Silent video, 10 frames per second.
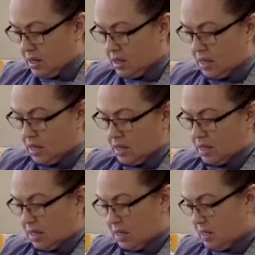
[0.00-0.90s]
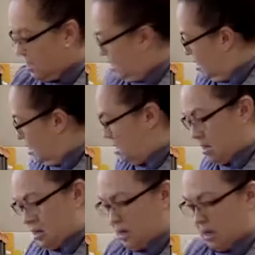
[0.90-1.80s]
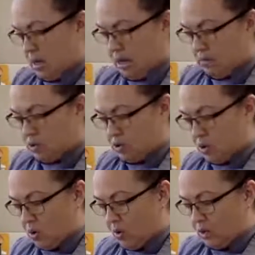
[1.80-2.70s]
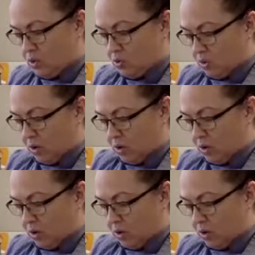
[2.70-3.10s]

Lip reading: And I'm just going to